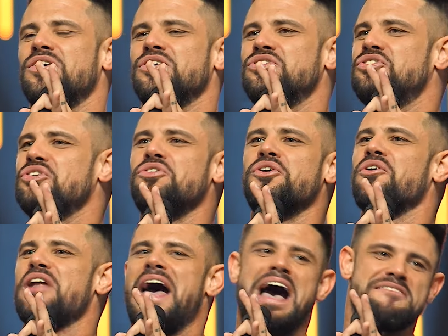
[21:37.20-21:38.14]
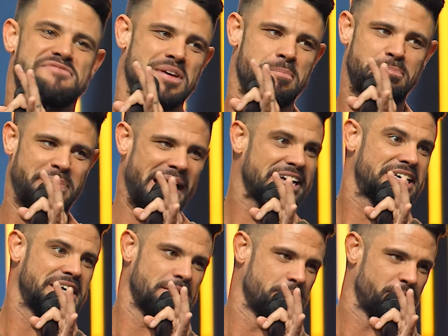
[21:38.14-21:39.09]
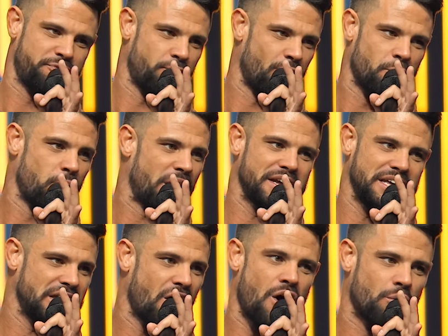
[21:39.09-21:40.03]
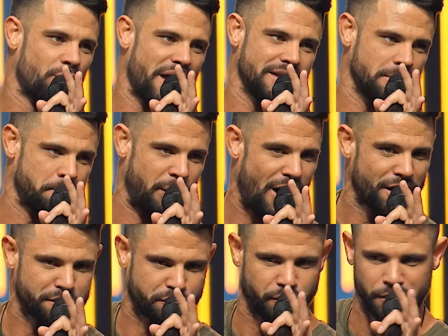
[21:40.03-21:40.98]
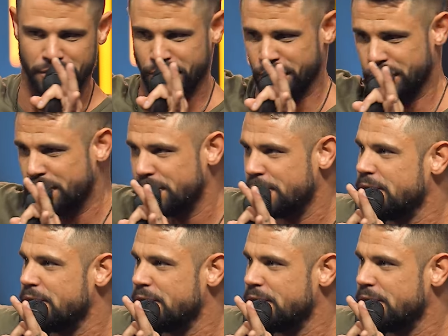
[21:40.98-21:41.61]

You don't have to beg Him for what He already bought for you.